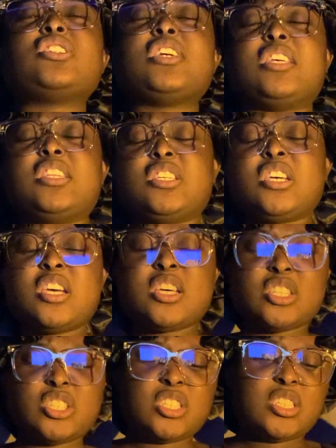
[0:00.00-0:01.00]
and
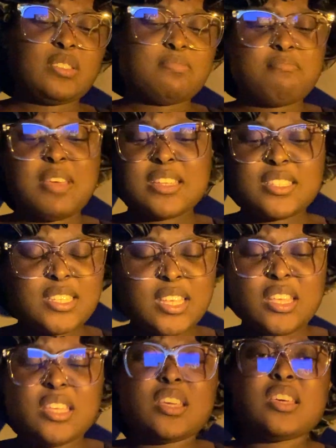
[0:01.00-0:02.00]
just
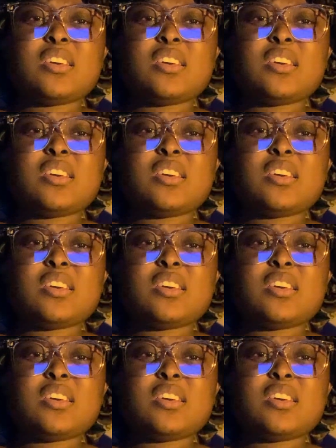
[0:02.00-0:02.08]
messy